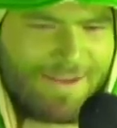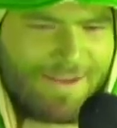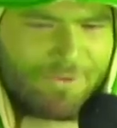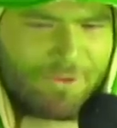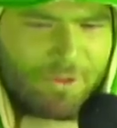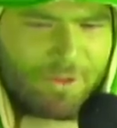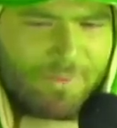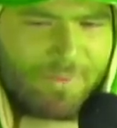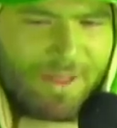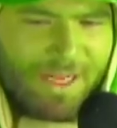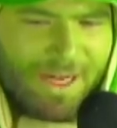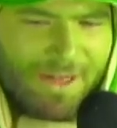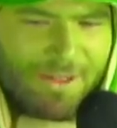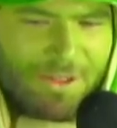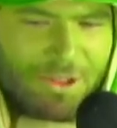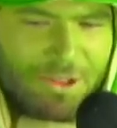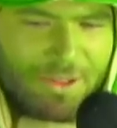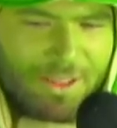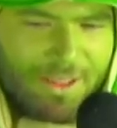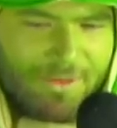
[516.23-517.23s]
have to admit, I
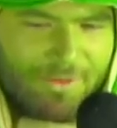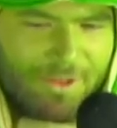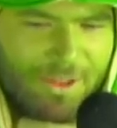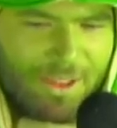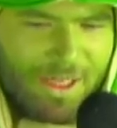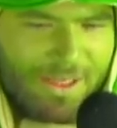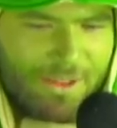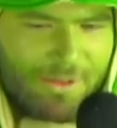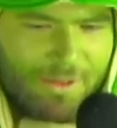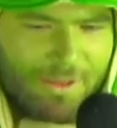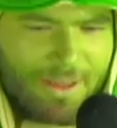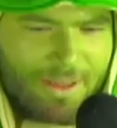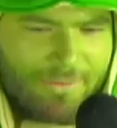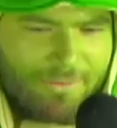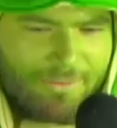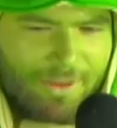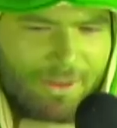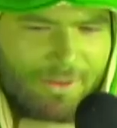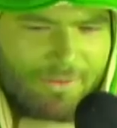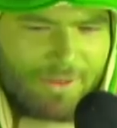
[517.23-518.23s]
don't have
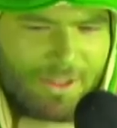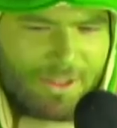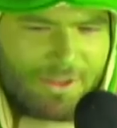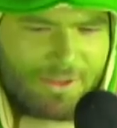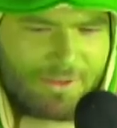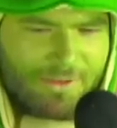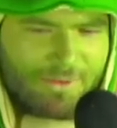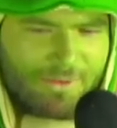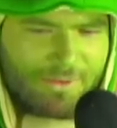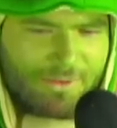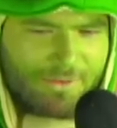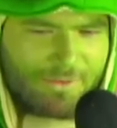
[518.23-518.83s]
advice